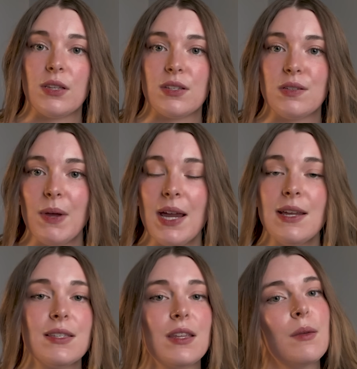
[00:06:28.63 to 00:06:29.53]
the
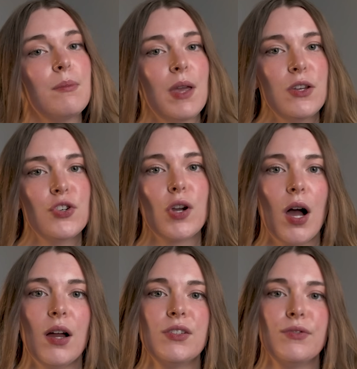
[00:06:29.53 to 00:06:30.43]
space and the major
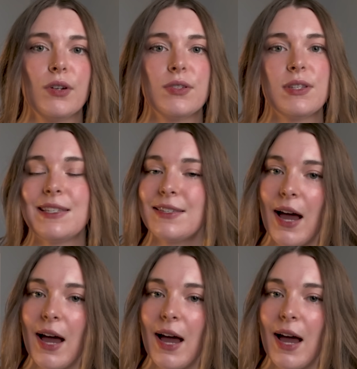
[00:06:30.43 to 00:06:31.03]
controversies